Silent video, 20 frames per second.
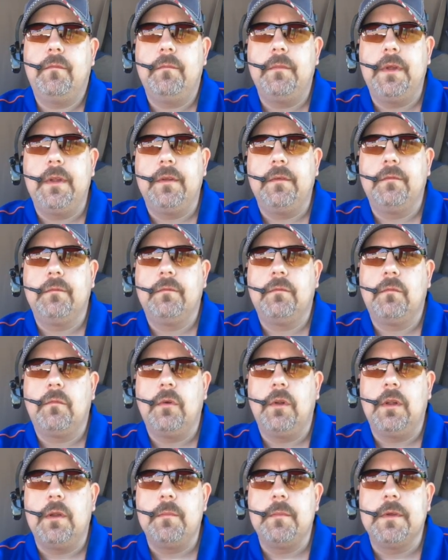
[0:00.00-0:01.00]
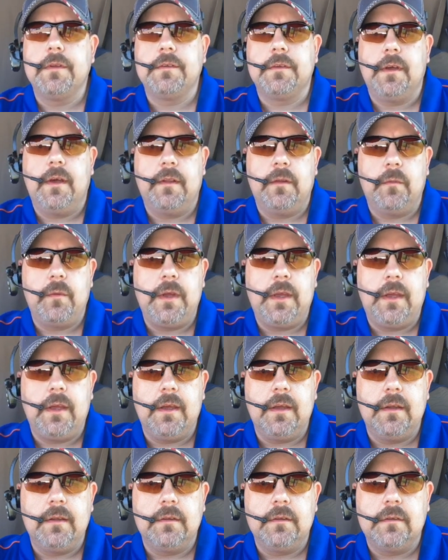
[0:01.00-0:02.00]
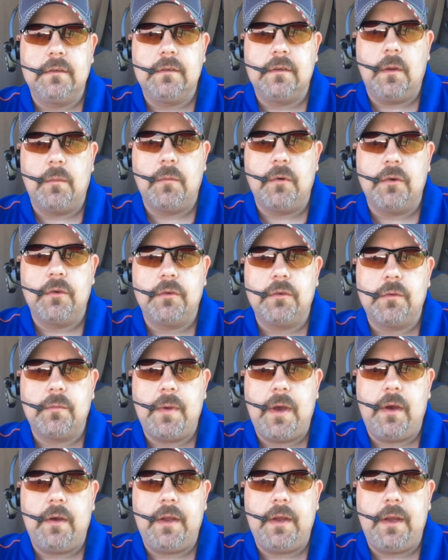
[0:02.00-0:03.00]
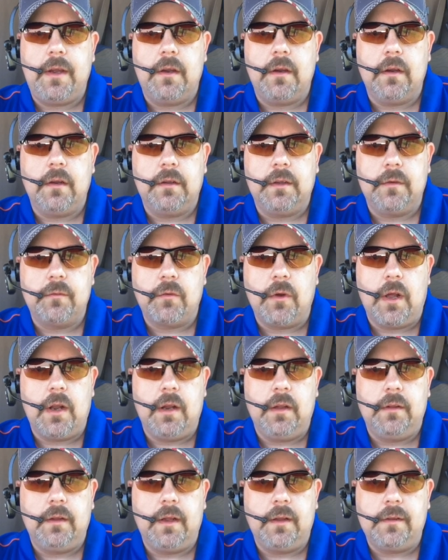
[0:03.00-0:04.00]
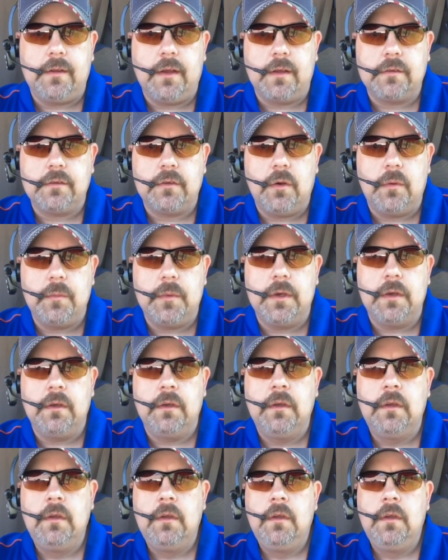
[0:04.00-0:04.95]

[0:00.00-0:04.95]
Been really busy on the weekends. Summer's about here. I live right on Lake Texoma.